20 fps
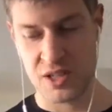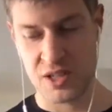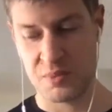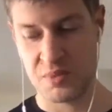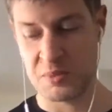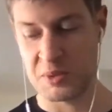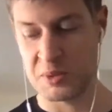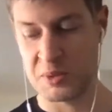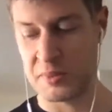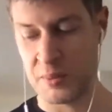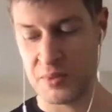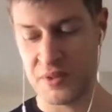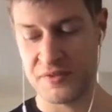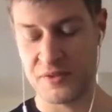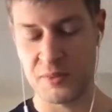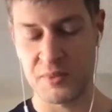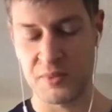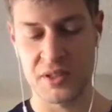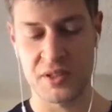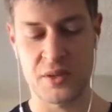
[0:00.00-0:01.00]
that people might be
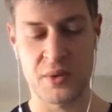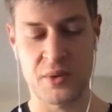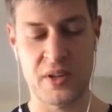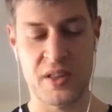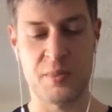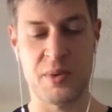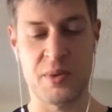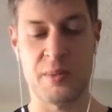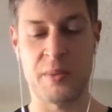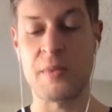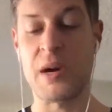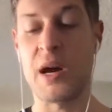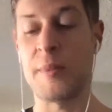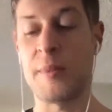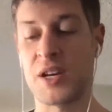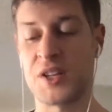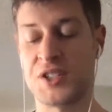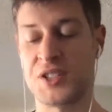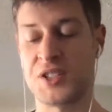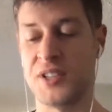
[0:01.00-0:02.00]
familiar with, but my mom
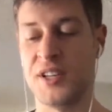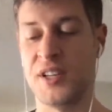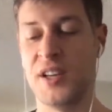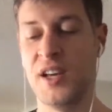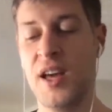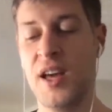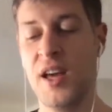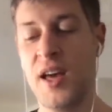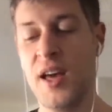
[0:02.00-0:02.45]
actually